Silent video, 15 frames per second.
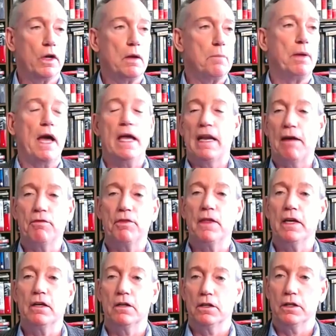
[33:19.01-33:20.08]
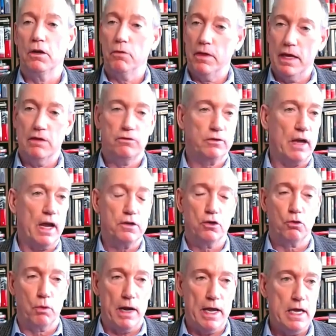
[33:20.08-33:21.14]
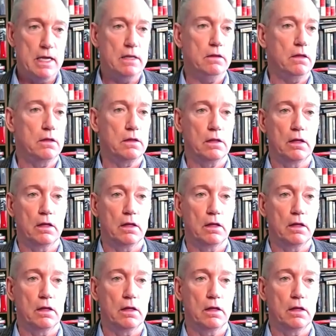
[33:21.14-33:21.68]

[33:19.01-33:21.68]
going to paint everything, you know, the inside green,